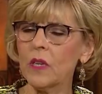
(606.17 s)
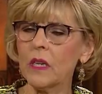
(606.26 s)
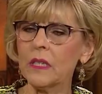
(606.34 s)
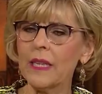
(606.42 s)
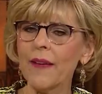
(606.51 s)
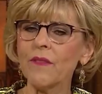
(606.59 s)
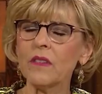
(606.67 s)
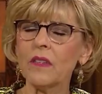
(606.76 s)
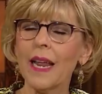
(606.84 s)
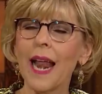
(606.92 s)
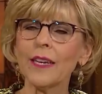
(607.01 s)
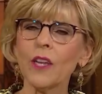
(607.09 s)
says, David
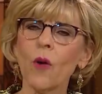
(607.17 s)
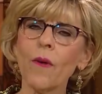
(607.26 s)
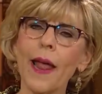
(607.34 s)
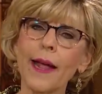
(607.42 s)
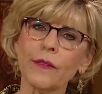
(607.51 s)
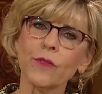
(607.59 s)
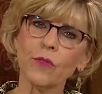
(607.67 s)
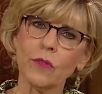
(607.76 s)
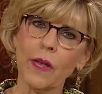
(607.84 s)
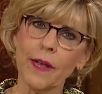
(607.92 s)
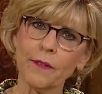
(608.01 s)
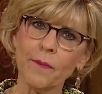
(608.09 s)
said, I don't
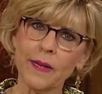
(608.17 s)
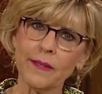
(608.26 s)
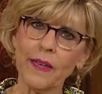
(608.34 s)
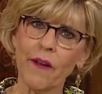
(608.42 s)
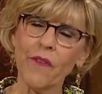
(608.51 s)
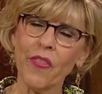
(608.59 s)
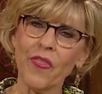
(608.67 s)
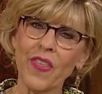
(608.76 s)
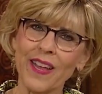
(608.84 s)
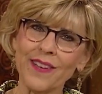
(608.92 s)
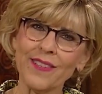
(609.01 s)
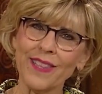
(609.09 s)
exercise myself in
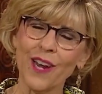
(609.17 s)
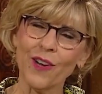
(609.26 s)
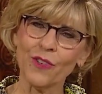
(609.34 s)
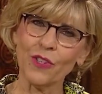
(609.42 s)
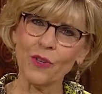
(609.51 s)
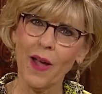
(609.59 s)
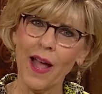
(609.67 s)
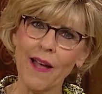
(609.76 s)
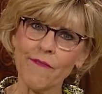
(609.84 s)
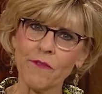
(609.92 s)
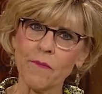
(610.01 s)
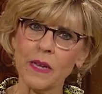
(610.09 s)
things that are too high
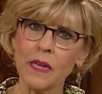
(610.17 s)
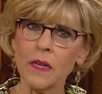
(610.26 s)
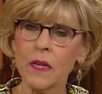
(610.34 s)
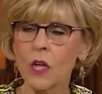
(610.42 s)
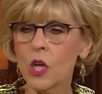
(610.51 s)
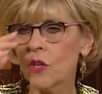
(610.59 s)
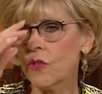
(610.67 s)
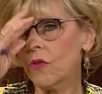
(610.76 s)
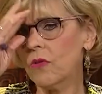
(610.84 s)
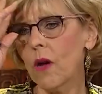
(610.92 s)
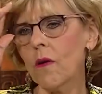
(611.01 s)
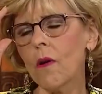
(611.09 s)
for me.
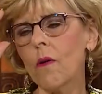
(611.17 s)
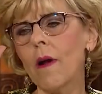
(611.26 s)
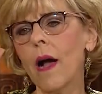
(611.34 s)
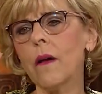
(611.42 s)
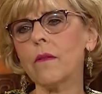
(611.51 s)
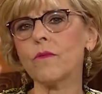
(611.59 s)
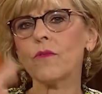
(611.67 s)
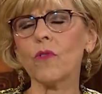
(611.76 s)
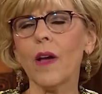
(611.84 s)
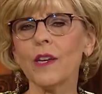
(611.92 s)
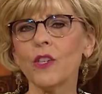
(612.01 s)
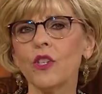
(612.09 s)
So don't go out and
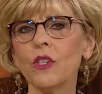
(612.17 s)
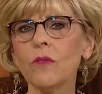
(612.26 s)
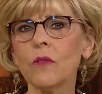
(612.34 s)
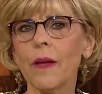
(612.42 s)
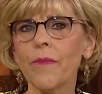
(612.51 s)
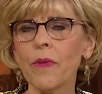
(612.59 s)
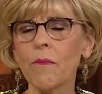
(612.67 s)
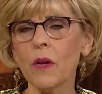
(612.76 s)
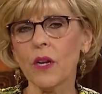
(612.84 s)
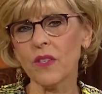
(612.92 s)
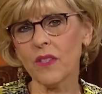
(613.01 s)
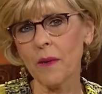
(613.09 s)
try to do something
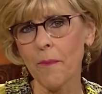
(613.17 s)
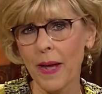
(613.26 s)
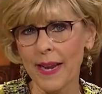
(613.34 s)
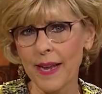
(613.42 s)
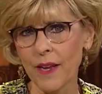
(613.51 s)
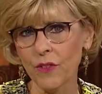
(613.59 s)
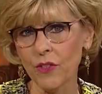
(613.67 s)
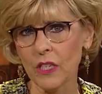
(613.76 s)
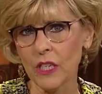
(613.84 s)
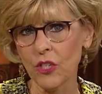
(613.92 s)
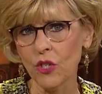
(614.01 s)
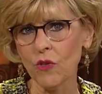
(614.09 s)
because somebody else
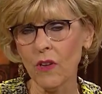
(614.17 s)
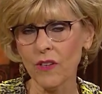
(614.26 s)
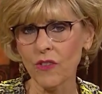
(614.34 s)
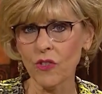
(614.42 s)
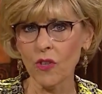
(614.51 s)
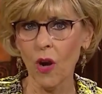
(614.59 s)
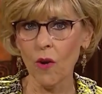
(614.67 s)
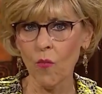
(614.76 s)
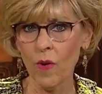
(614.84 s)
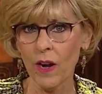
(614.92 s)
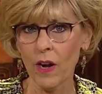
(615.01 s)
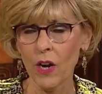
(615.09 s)
did. You got to start
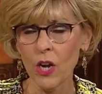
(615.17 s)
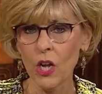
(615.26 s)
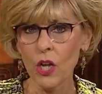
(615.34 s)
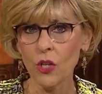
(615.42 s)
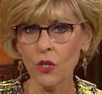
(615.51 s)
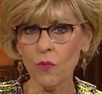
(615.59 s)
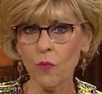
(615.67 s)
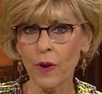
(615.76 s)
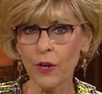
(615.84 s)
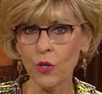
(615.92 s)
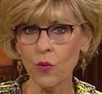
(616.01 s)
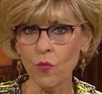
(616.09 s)
where
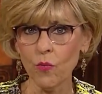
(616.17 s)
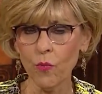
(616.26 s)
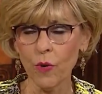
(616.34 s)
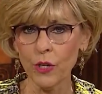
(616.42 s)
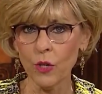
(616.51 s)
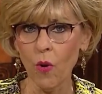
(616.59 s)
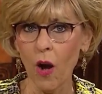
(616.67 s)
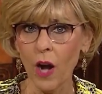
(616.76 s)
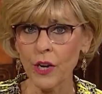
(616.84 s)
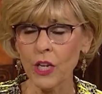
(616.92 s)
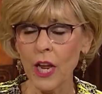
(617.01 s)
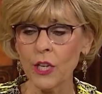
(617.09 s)
you are.
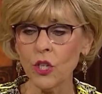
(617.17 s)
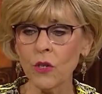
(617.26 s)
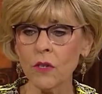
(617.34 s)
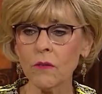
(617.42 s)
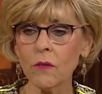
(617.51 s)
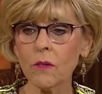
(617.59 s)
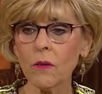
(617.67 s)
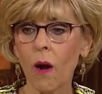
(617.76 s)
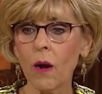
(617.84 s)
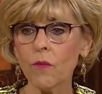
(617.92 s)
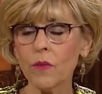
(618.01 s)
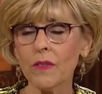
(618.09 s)
And you can
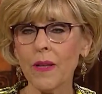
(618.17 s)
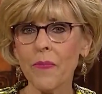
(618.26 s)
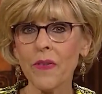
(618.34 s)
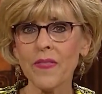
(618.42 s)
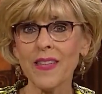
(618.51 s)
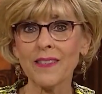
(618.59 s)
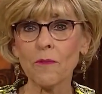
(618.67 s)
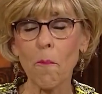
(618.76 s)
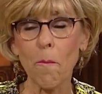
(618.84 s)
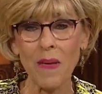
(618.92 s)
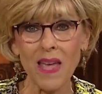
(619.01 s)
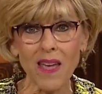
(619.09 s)
start with something that's
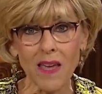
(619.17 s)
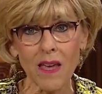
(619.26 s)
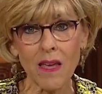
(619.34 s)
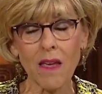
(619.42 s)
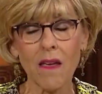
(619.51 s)
big